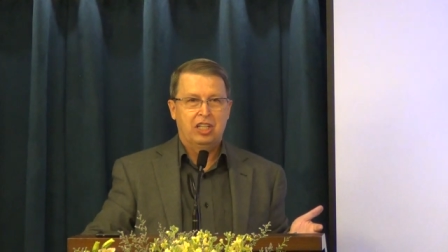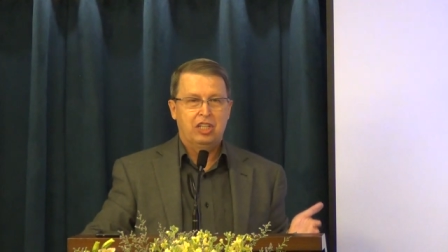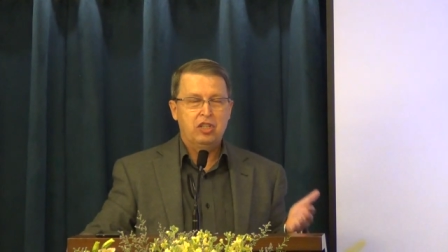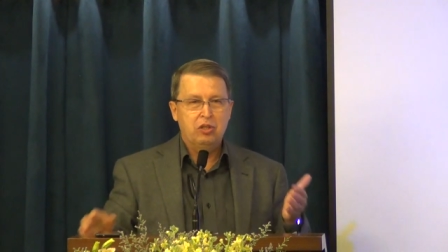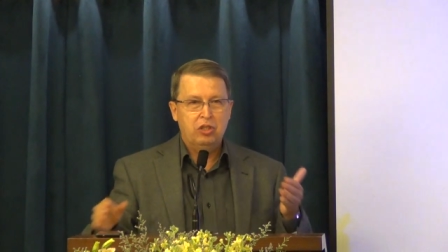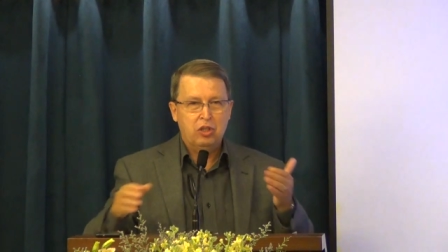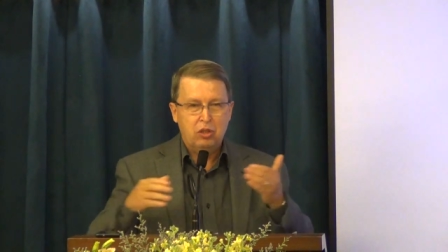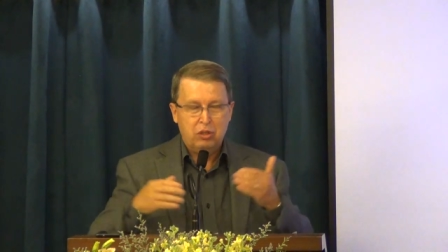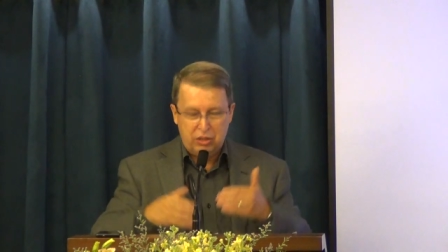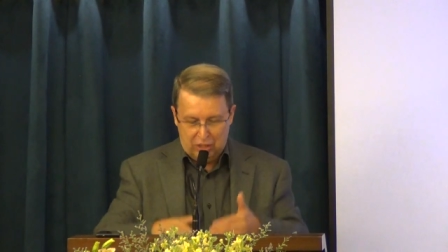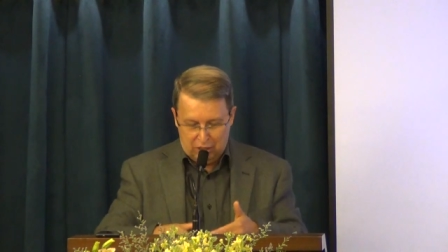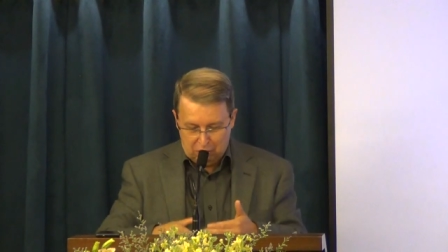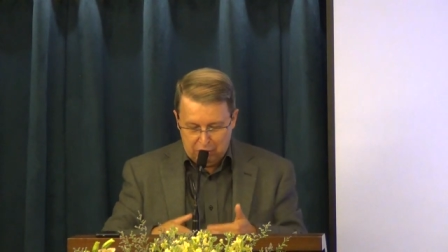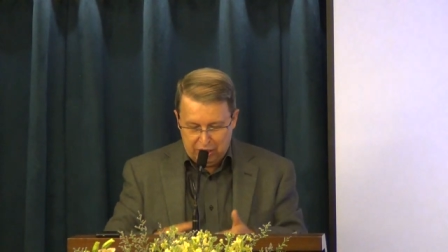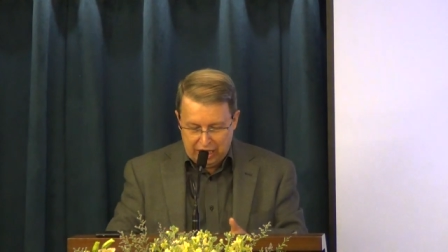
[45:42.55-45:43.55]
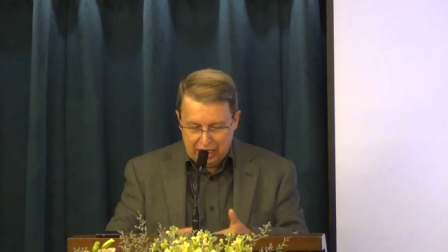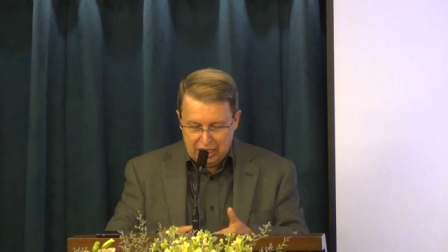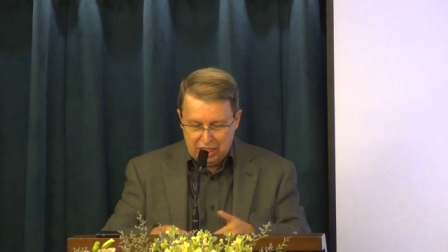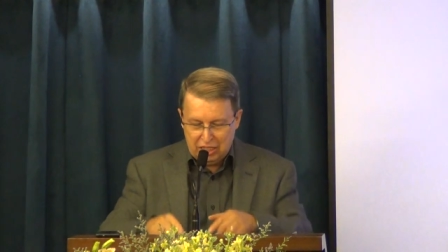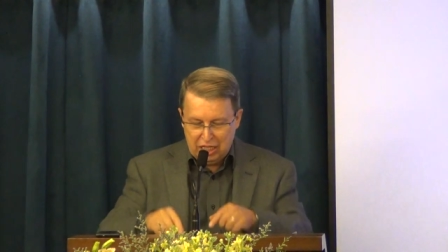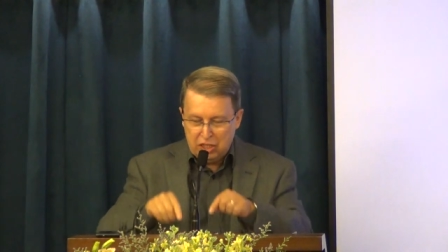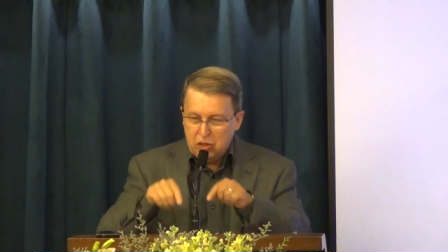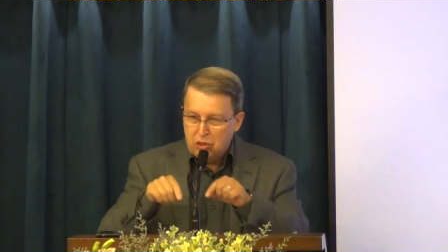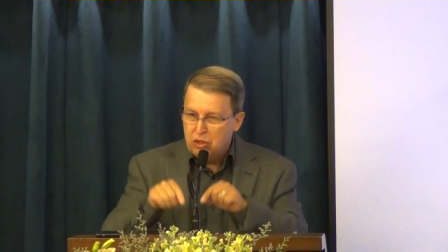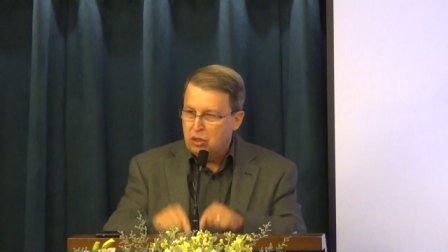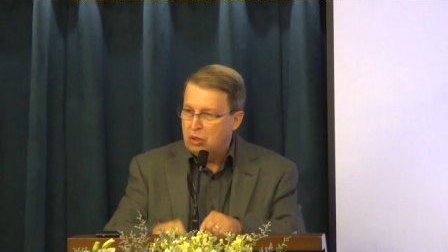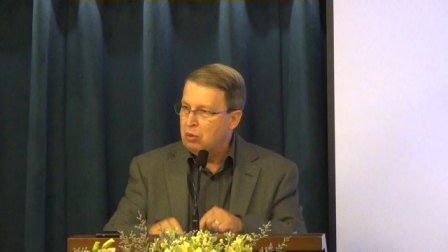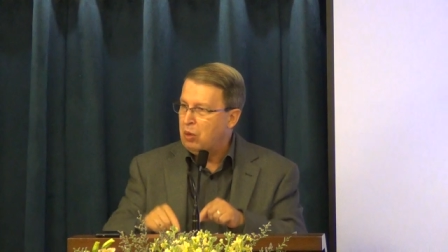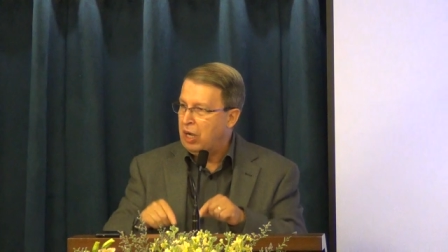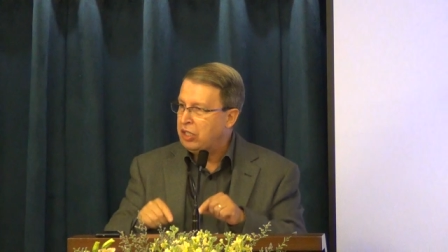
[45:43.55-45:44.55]
You know, Renaline, and you
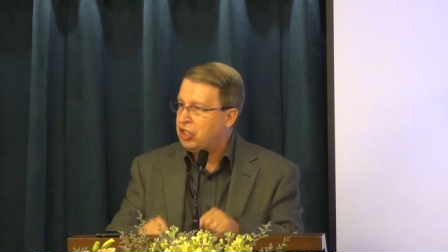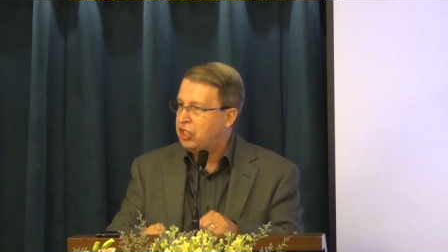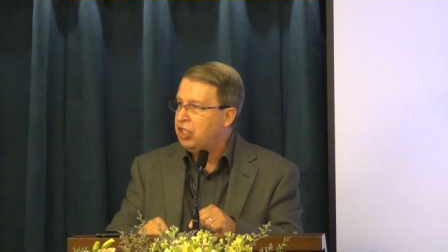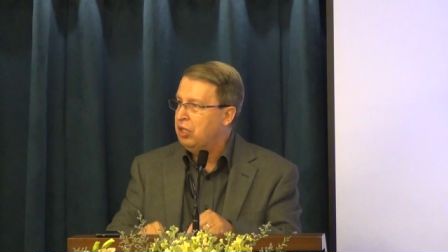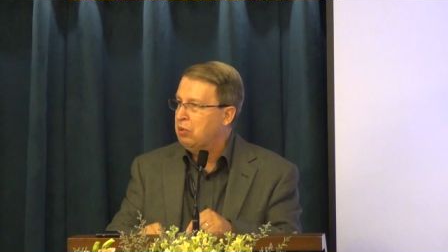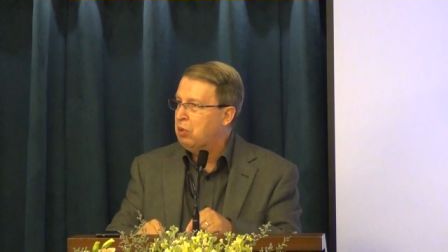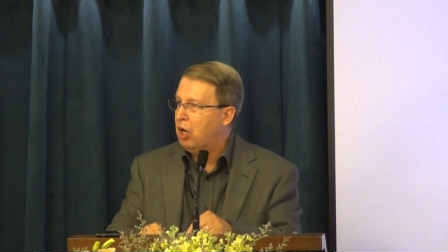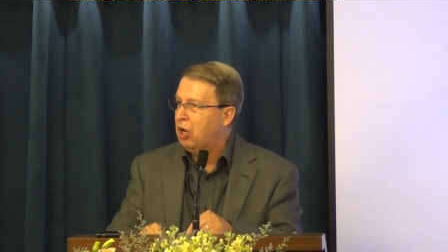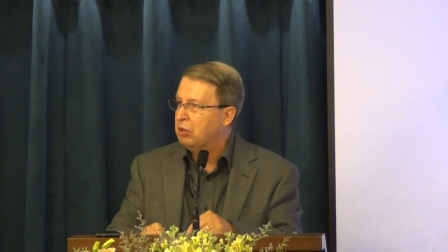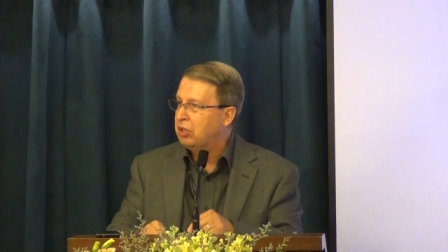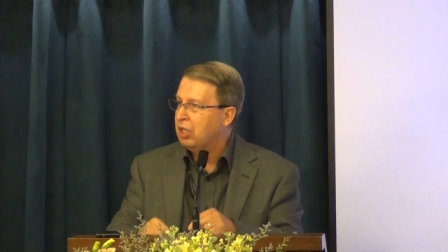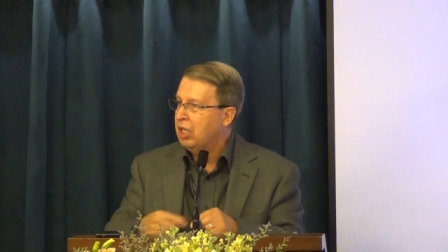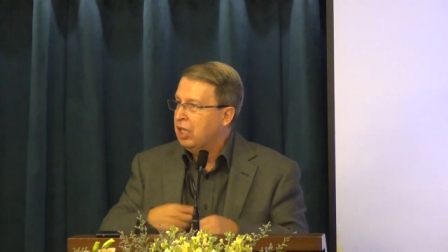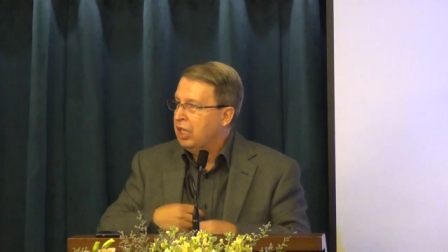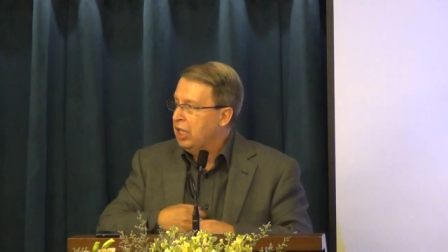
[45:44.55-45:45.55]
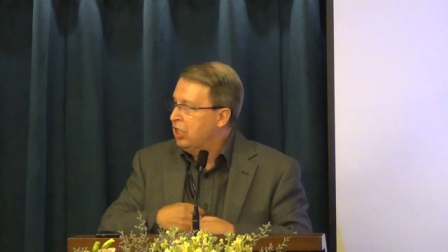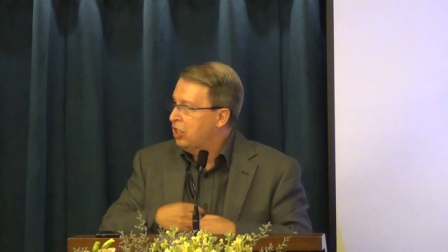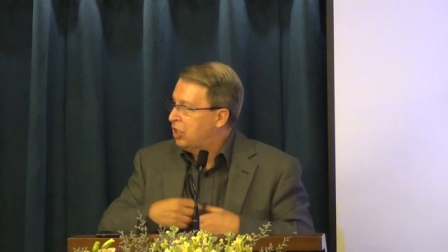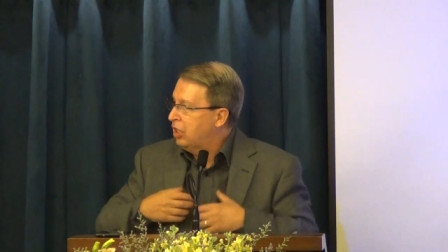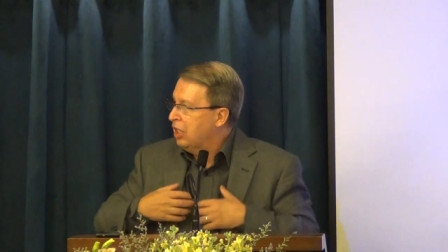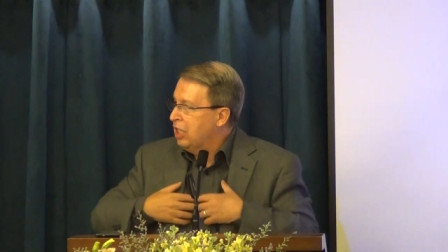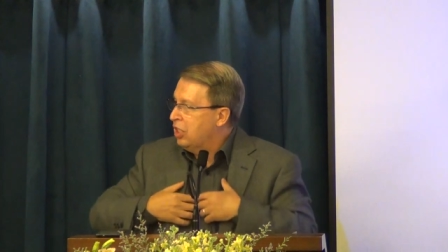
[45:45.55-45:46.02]
know what she wrote is